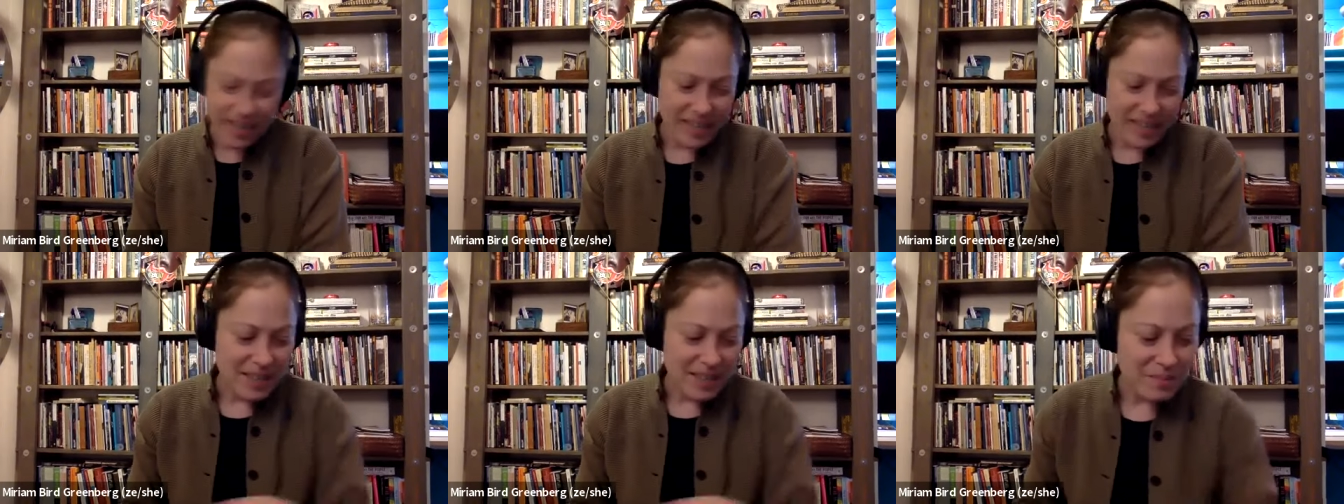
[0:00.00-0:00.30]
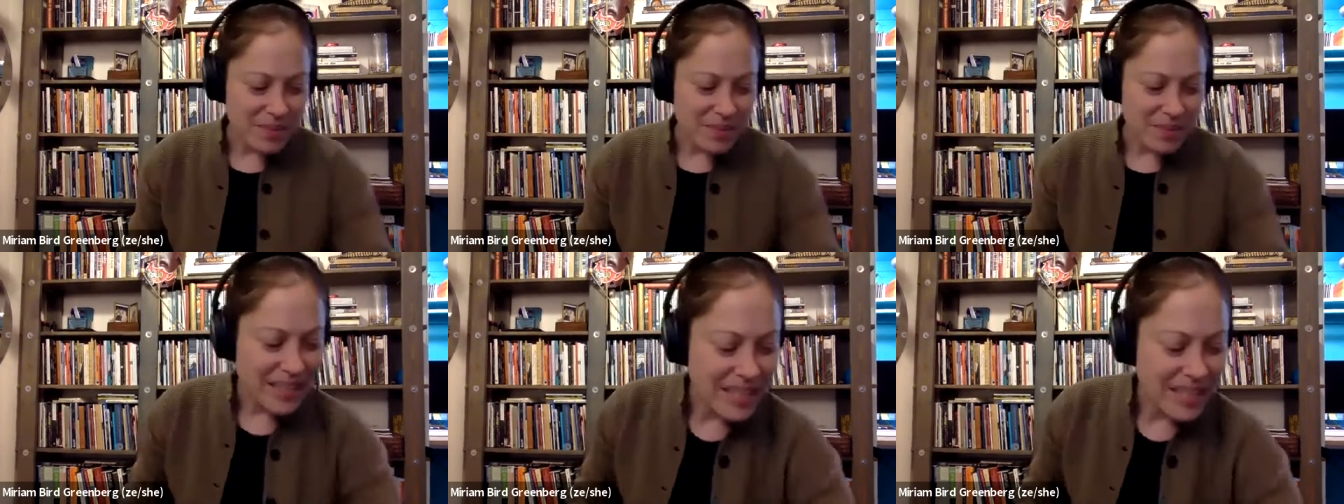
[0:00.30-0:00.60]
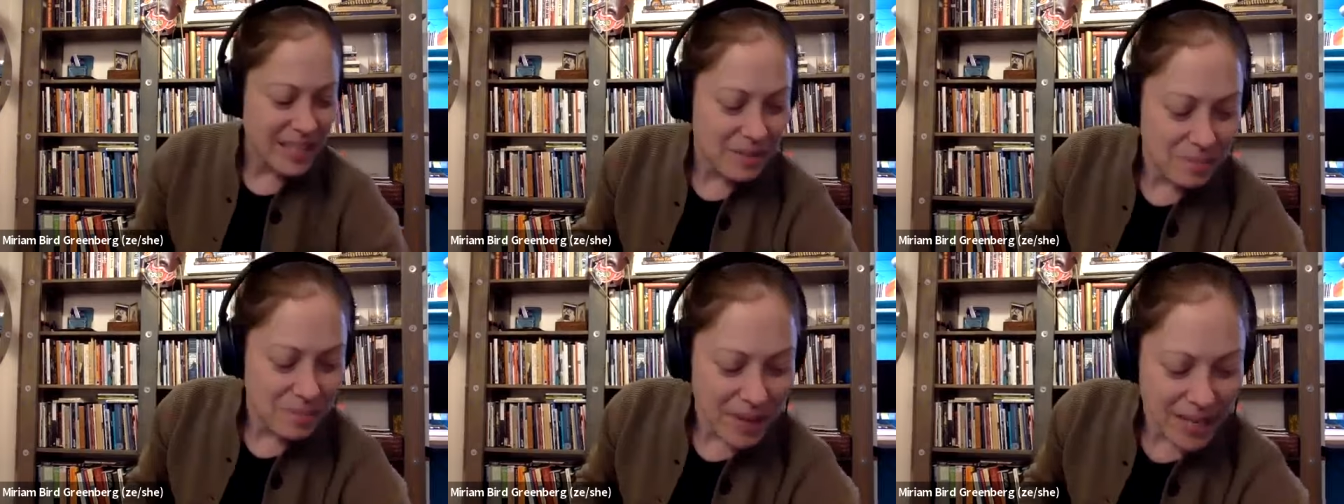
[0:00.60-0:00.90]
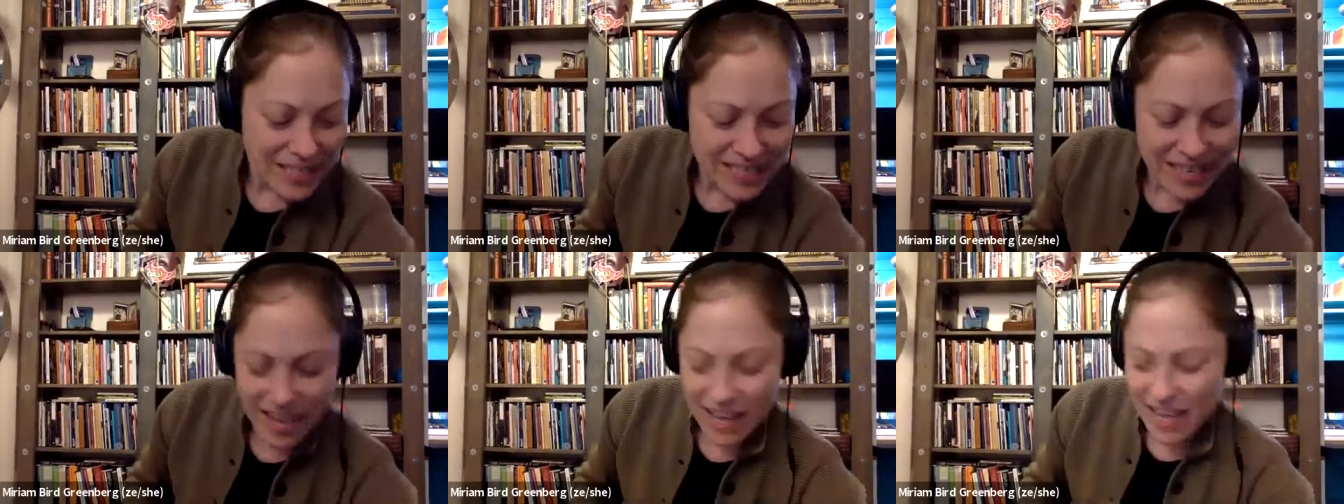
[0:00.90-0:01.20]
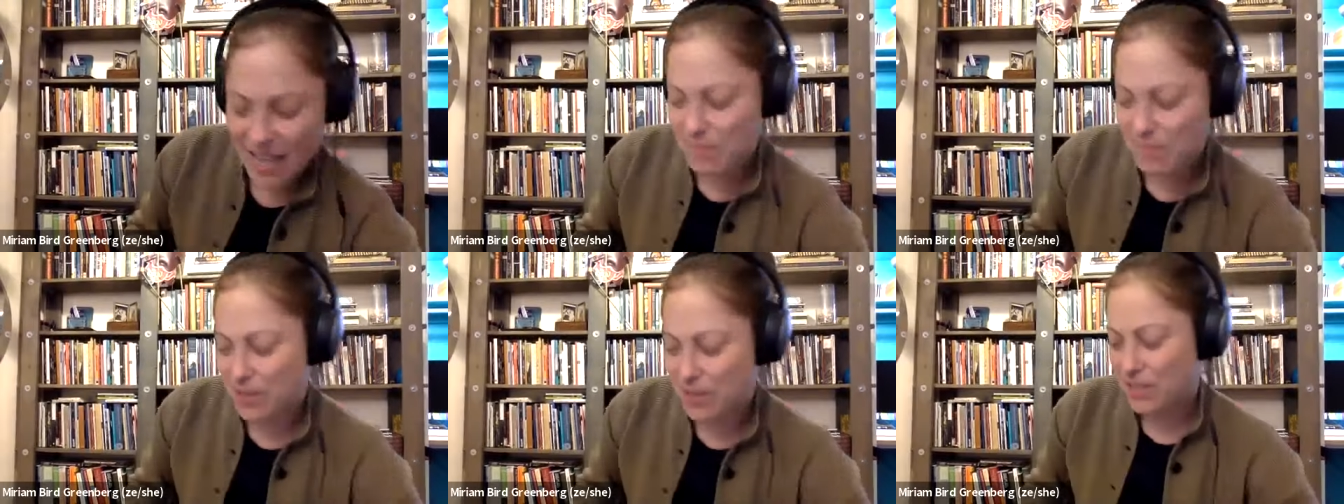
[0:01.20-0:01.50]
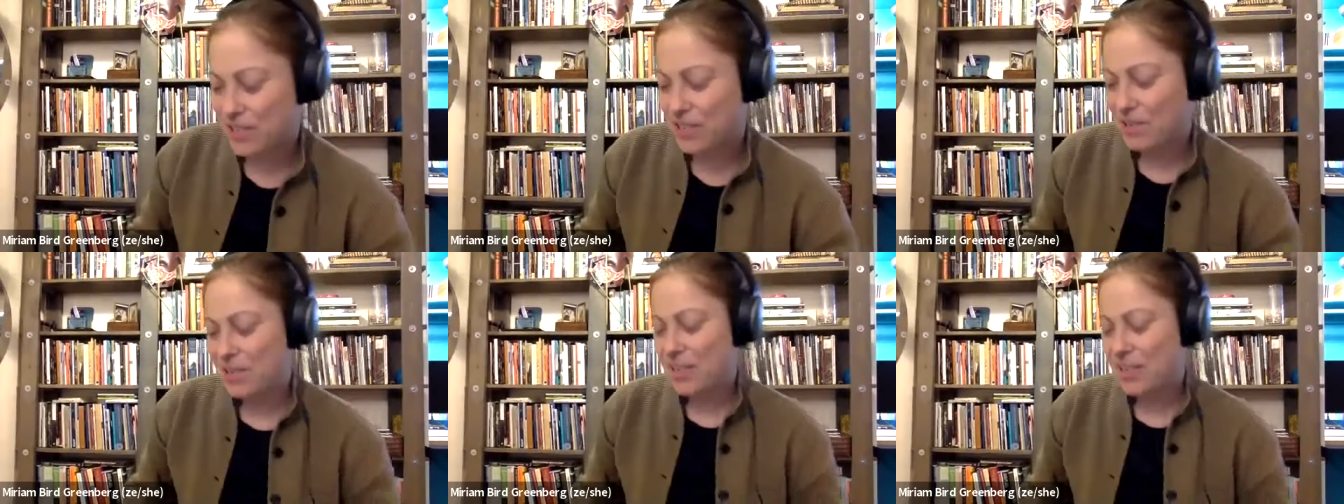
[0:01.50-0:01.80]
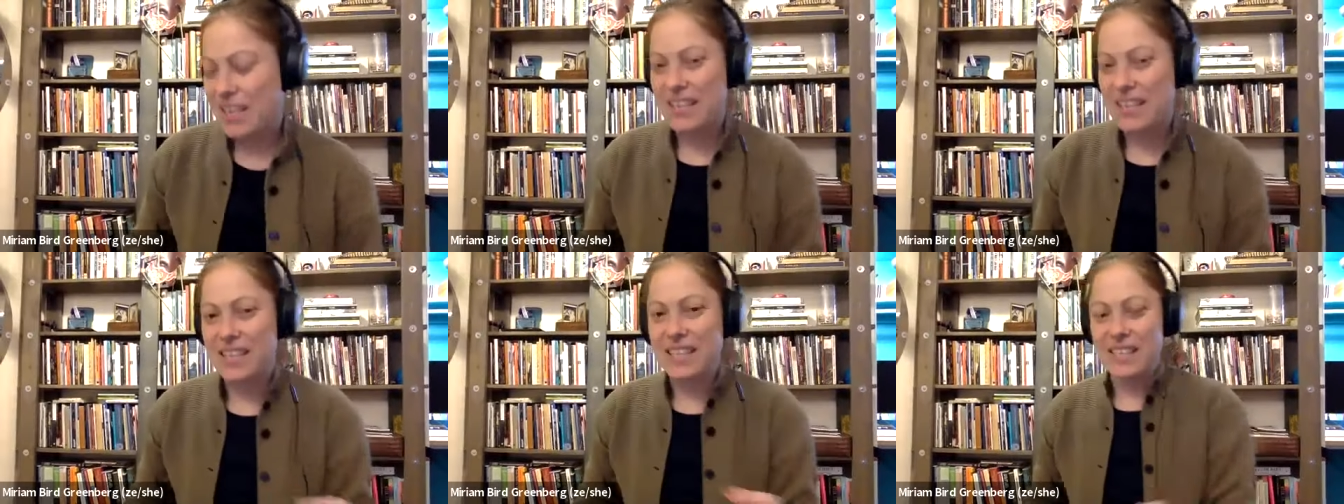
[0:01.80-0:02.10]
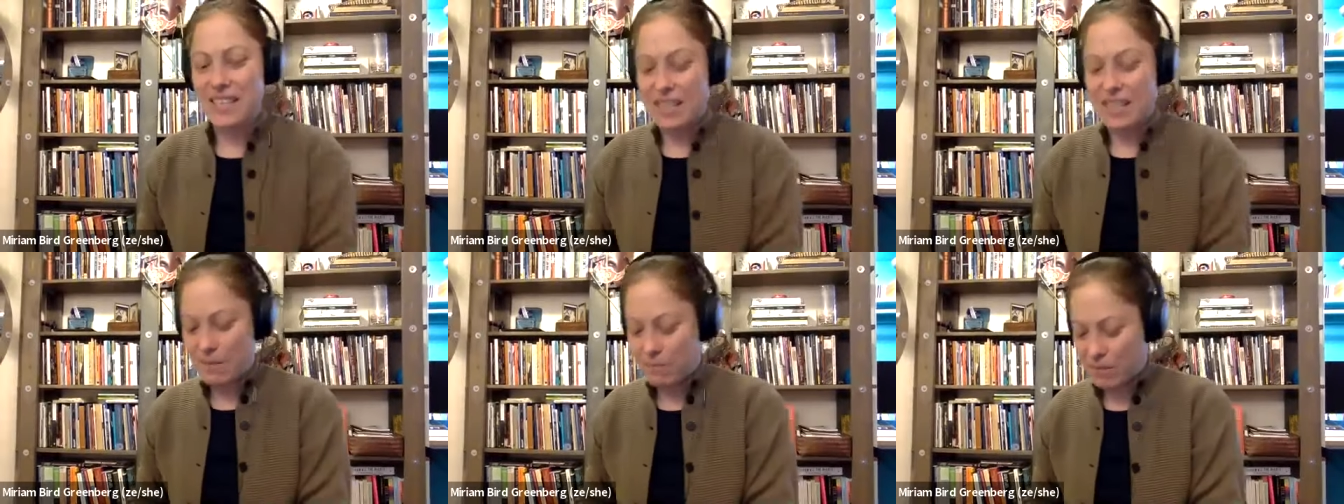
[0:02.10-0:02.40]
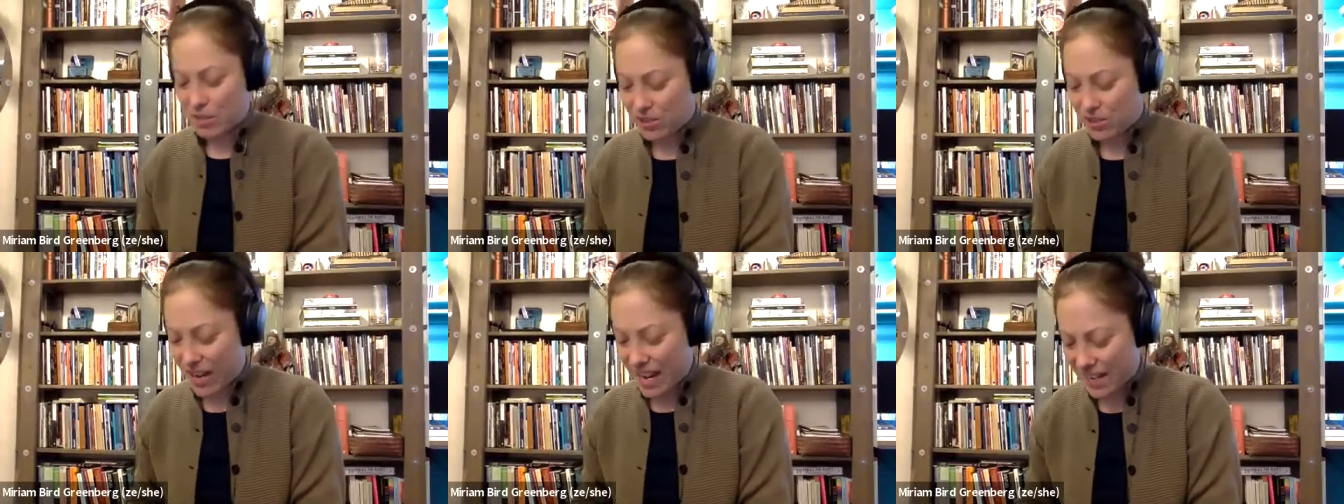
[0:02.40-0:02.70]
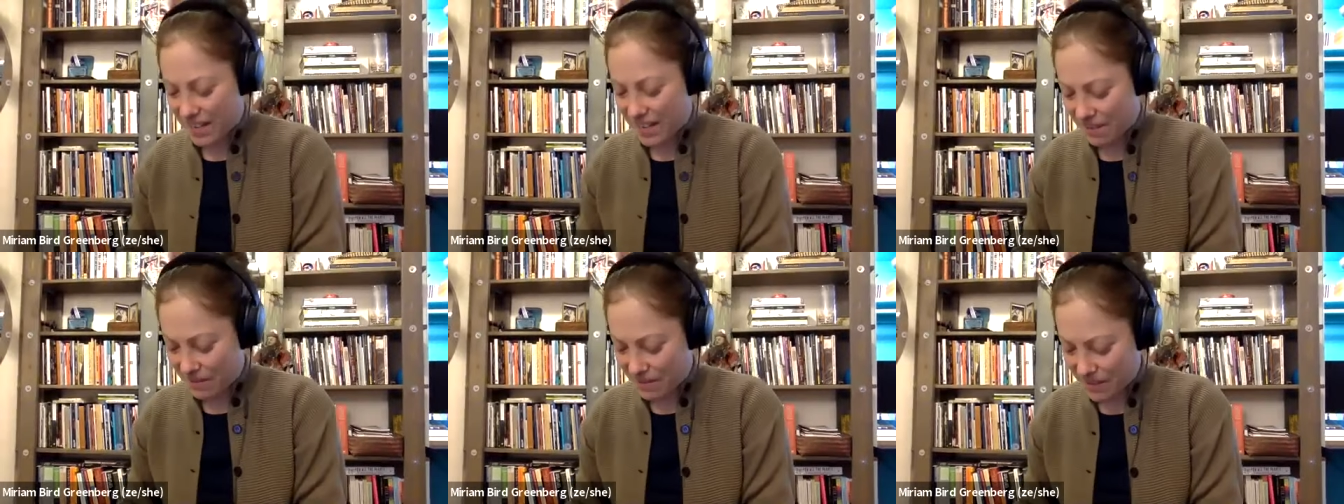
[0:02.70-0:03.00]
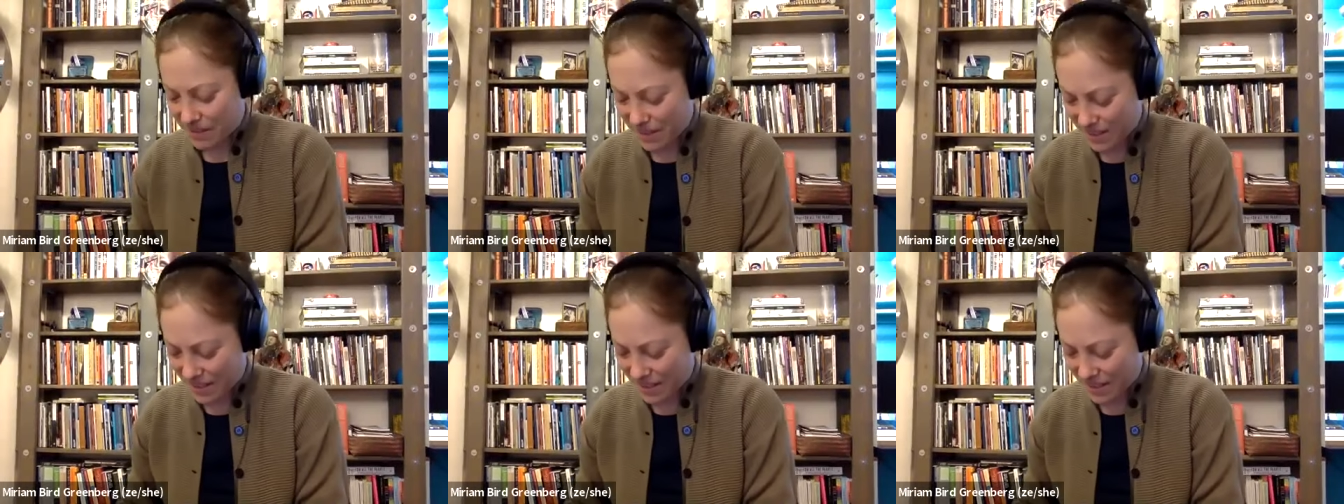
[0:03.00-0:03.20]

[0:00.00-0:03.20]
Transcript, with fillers: Let me hit my timer so that I can keep track of